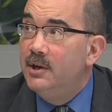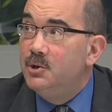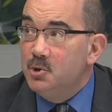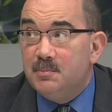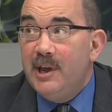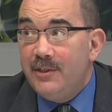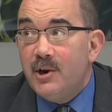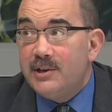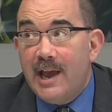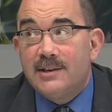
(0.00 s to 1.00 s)
to spend
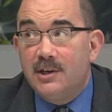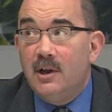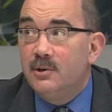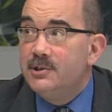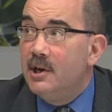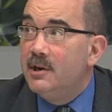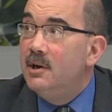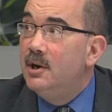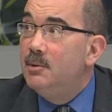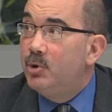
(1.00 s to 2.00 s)
their tax dollars on
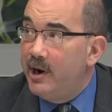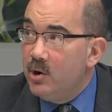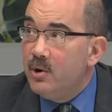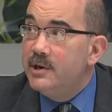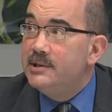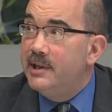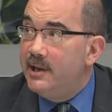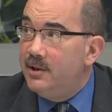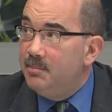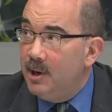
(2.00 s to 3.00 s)
priorities
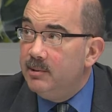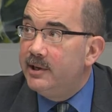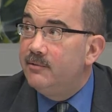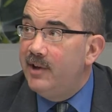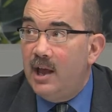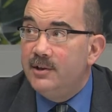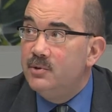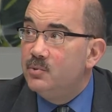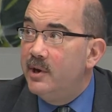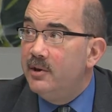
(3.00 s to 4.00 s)
that the public
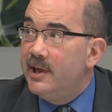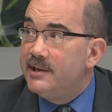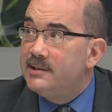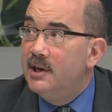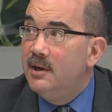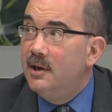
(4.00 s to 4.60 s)
values, whether that's